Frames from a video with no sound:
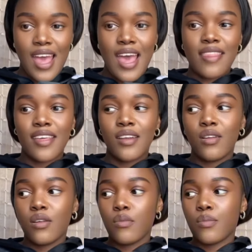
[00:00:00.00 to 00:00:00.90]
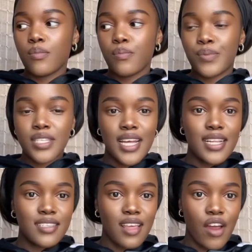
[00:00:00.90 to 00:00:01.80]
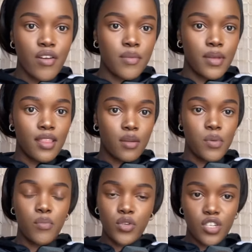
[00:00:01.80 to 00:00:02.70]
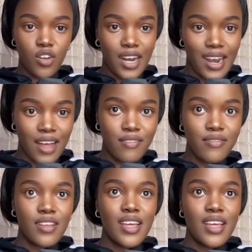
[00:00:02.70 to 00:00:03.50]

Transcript: And then besides the R&B that people did not love,